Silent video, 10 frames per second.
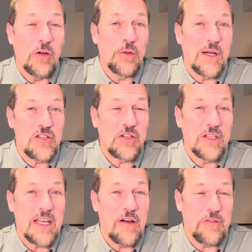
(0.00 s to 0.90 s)
otherwise you're going
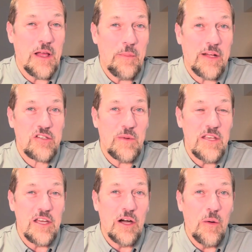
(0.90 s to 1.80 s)
to get a flat battery
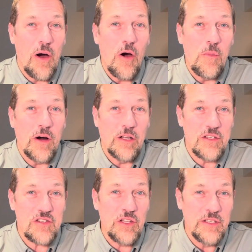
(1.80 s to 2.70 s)
when you go home on
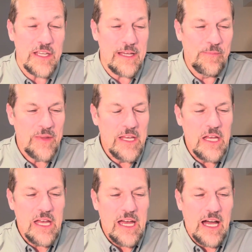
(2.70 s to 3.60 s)
a Sunday.
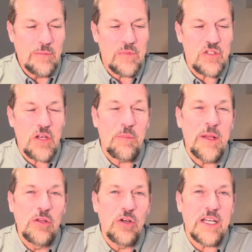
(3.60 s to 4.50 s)
So I've
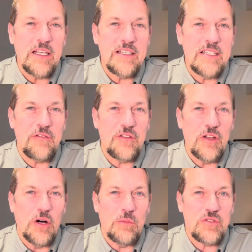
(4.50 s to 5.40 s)
been looking at
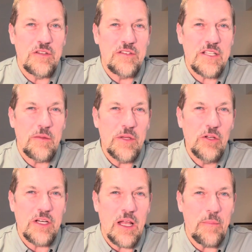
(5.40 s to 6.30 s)
different options and I've been
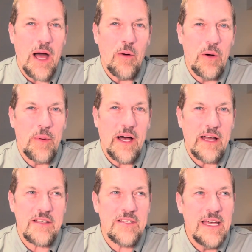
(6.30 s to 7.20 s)
looking at power
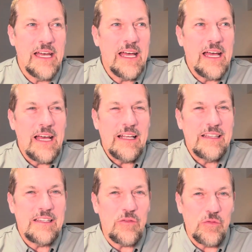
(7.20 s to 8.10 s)
packs.
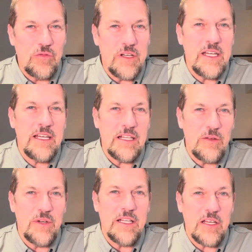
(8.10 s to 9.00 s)
They've
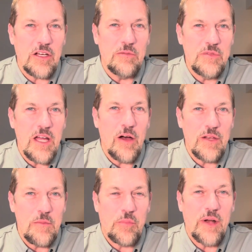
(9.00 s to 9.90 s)
really come
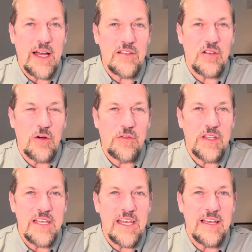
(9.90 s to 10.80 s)
down in price over
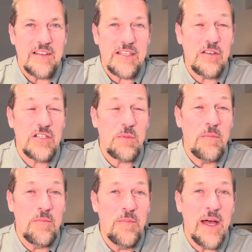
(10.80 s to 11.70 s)
the years. They used to be
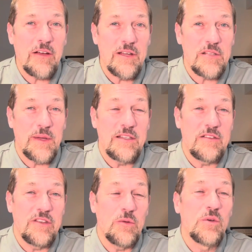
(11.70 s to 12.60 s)
mega
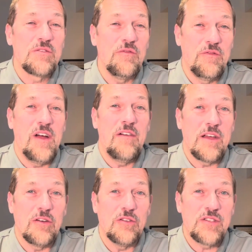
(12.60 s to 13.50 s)
expensive. It wasn't very
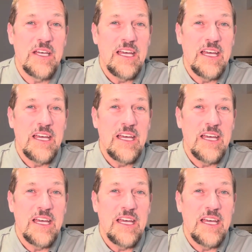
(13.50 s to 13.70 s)
good.